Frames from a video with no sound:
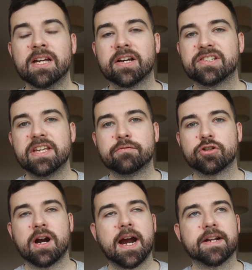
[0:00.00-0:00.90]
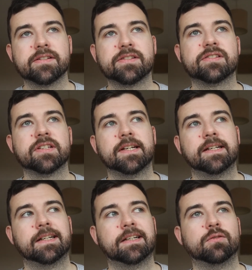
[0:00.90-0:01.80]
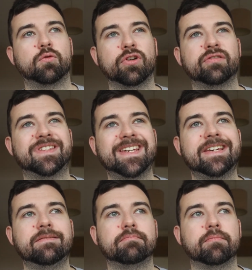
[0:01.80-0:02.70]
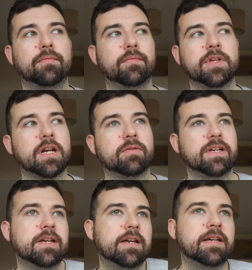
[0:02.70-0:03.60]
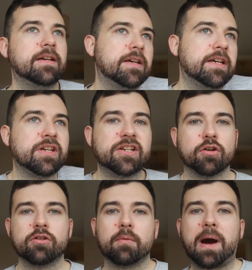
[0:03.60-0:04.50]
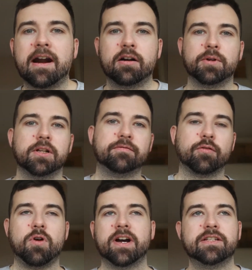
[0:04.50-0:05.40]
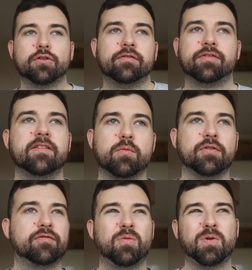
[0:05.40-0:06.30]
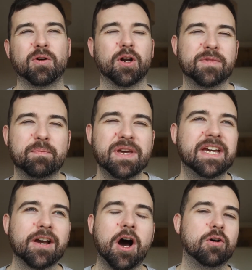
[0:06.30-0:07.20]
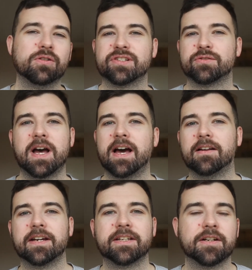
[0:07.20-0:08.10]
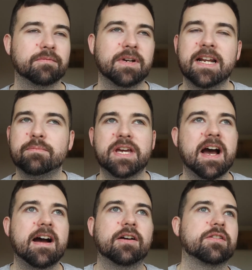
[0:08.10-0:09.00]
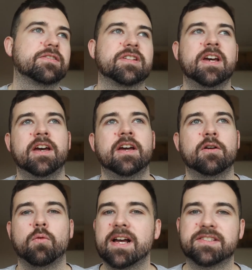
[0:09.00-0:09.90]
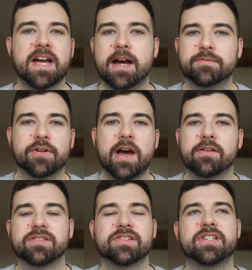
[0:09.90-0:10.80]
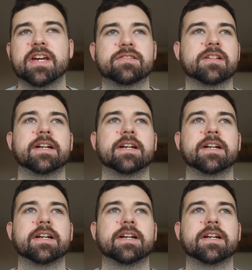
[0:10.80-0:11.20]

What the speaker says: Steven Gerrard is one of the, he's uncomparable, and for what he done for Liverpool Football Club, the big goals as well, Olympiacos, West Ham 2006,